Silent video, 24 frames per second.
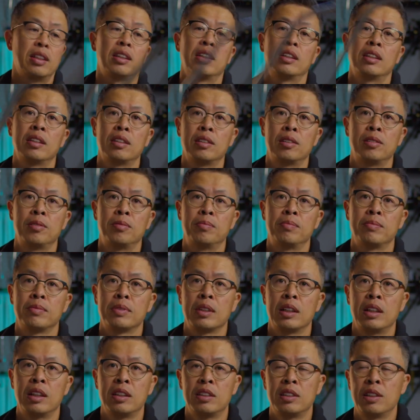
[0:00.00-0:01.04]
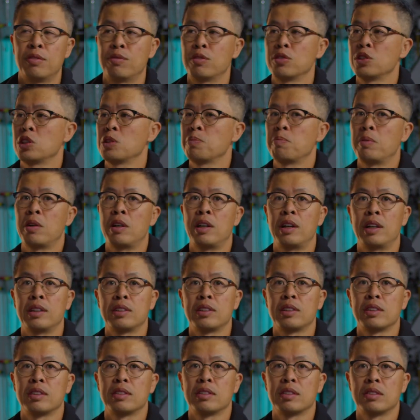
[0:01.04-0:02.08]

at a different spot.